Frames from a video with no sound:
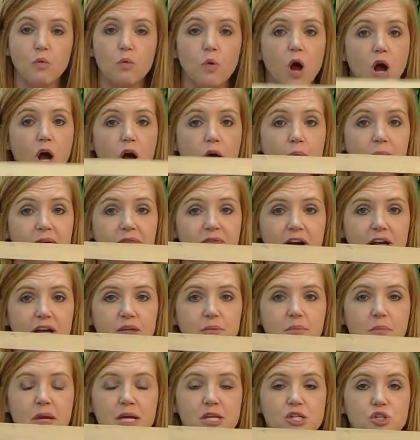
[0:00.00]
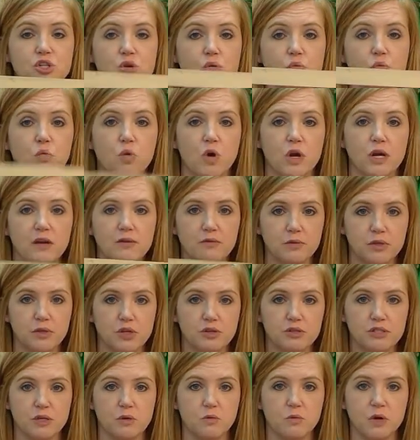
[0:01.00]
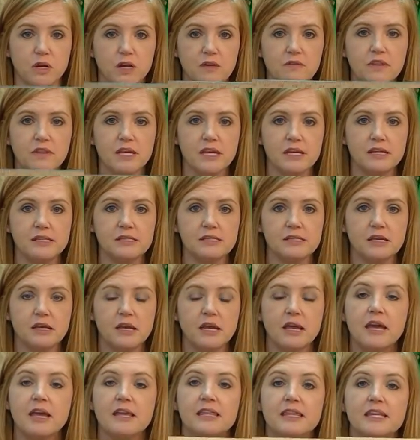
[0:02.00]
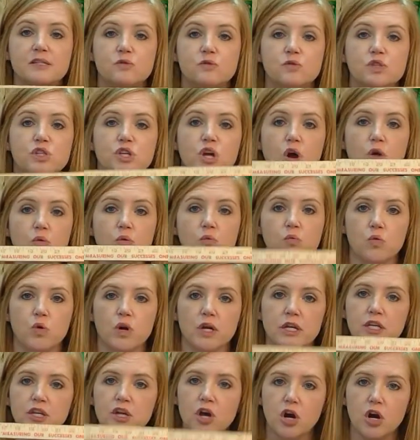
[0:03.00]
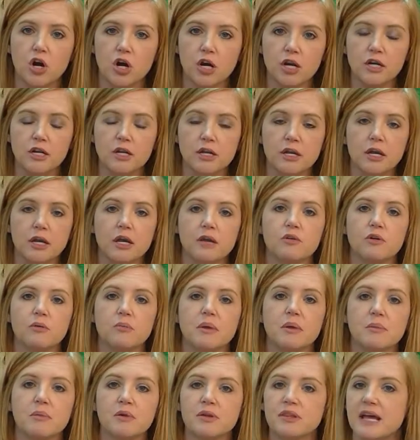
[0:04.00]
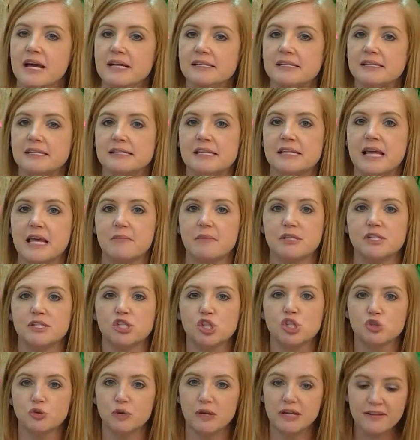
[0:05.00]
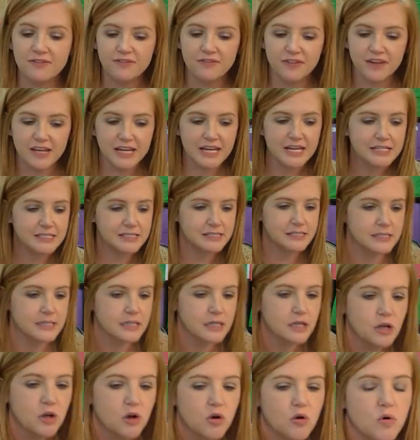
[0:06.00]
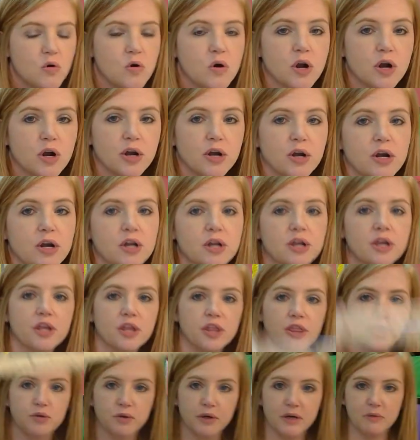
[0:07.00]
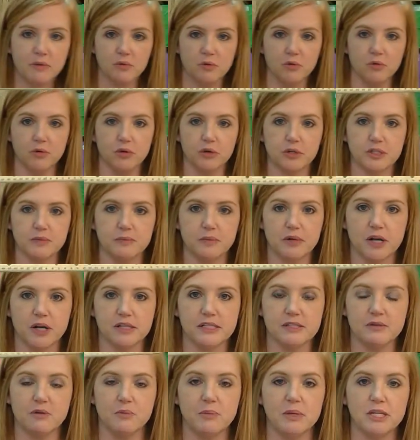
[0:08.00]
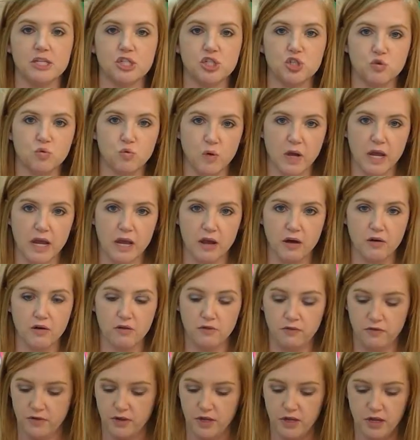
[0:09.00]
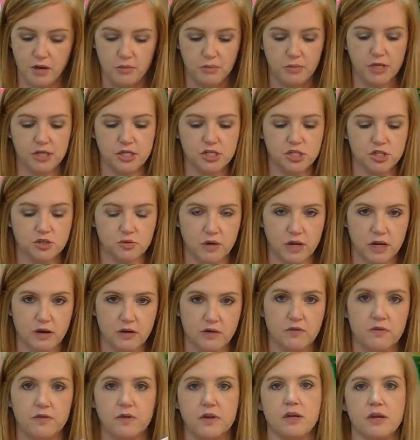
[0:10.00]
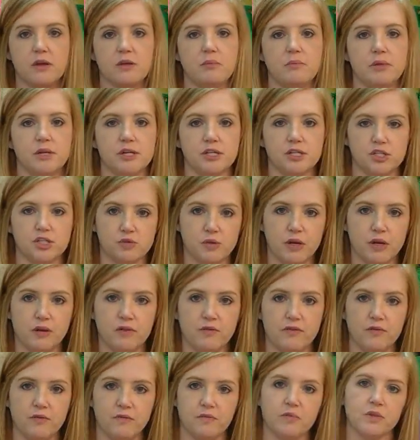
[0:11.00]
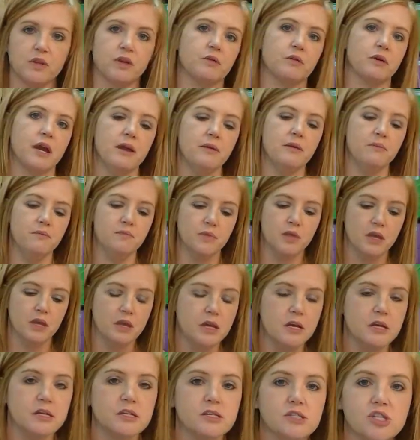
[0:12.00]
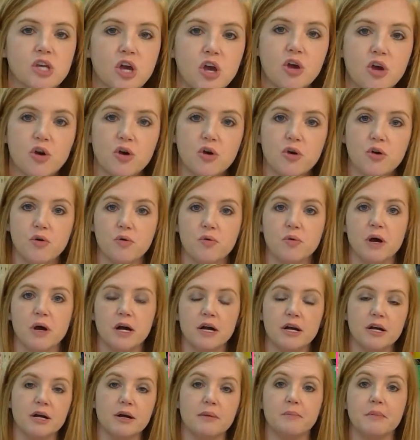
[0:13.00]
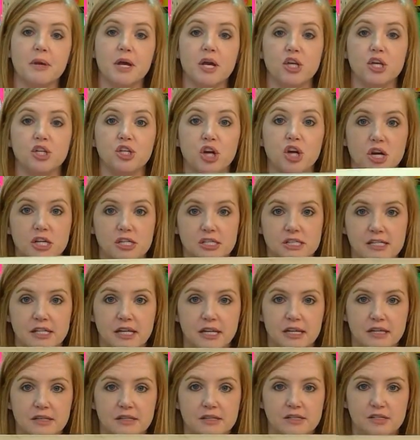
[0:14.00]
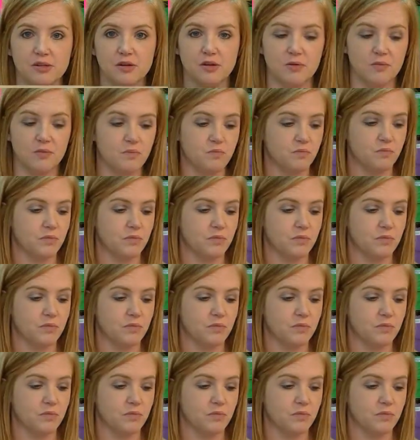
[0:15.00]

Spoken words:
If I measure using one of these, this is called 1 yard. Remember, that's the same as 3 feet or 3 rulers because it would be 12 plus 12 plus 12. Okay, so yardstick. So